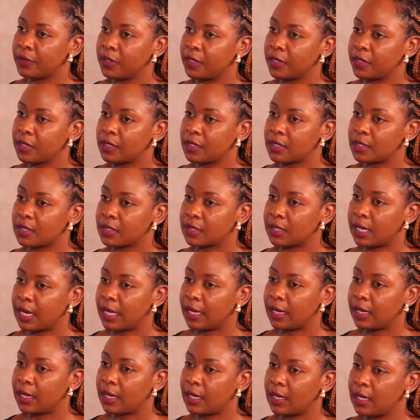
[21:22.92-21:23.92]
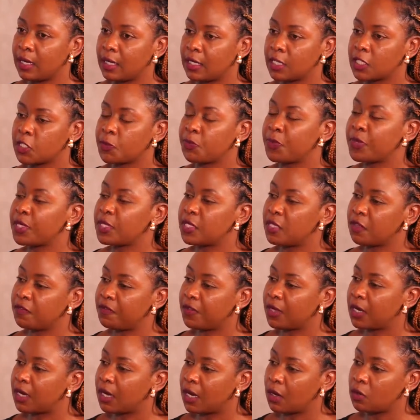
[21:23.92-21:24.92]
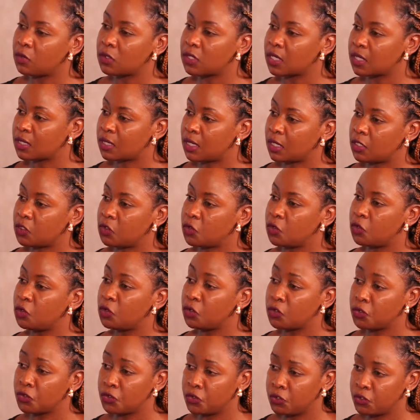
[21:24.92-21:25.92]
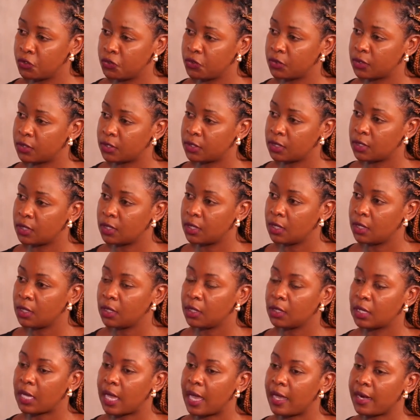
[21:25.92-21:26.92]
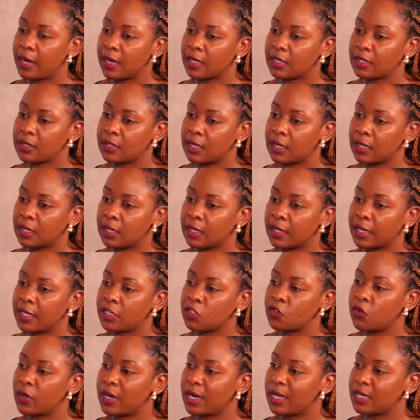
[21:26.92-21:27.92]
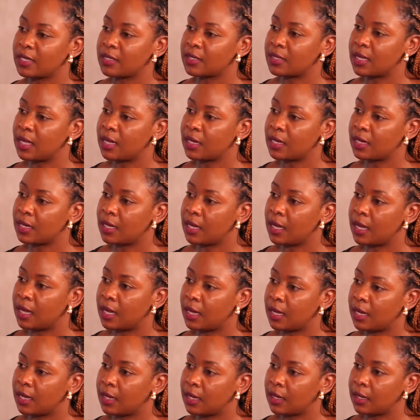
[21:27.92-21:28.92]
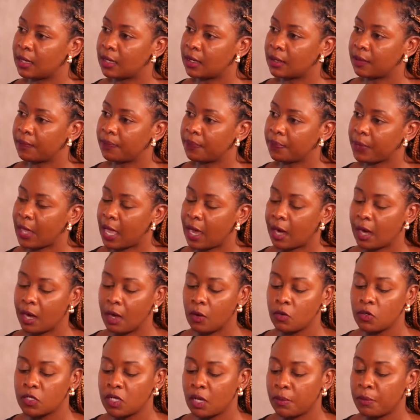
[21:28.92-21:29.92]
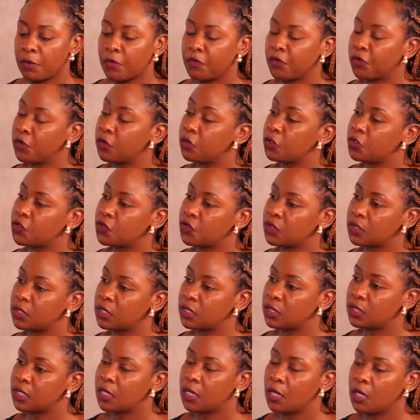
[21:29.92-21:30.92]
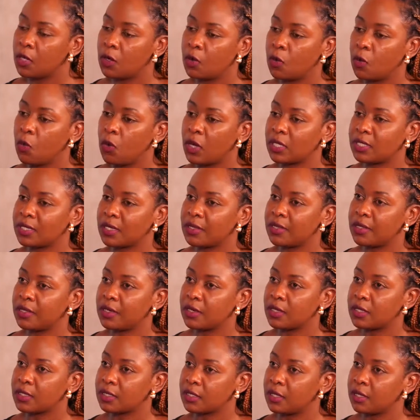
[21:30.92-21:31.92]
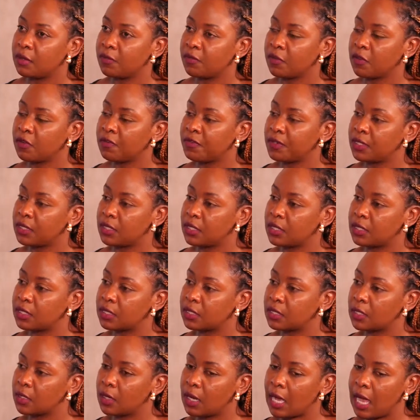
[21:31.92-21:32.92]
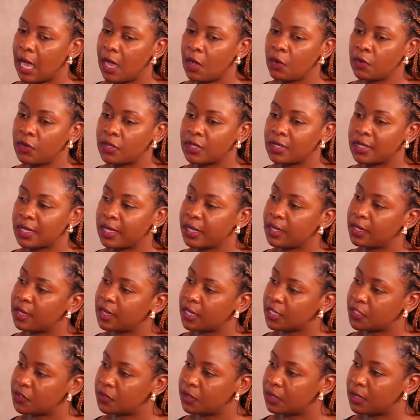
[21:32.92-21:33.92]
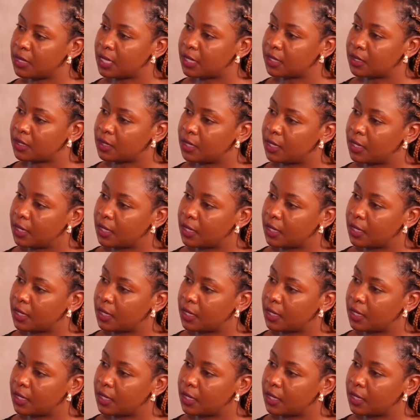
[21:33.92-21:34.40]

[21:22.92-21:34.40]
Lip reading: risks like specific counters that you go to choose. Get to understand a counter before you choose it. What are the risks involved in it? How is the industry that